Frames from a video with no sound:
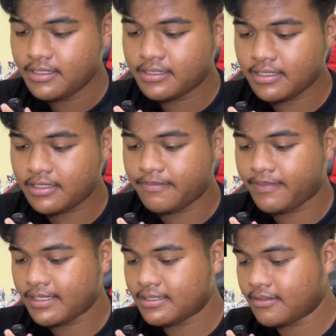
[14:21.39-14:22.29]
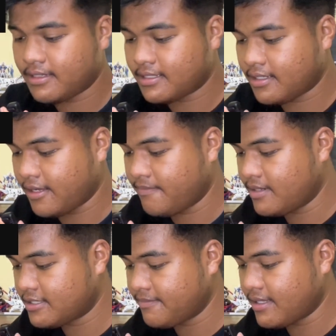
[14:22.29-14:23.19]
Since the past generation like
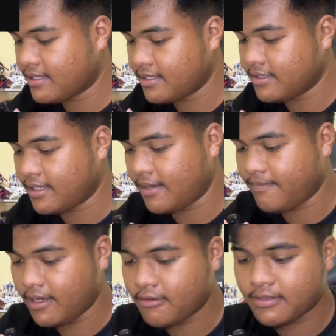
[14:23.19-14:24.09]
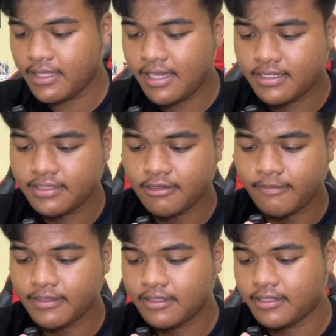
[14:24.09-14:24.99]
Burst Metal and Bakuten, the
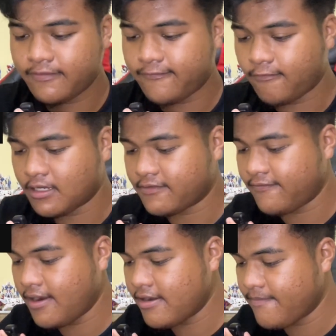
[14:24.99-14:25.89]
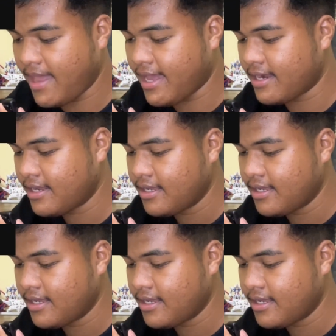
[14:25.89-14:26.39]
competitive was very bad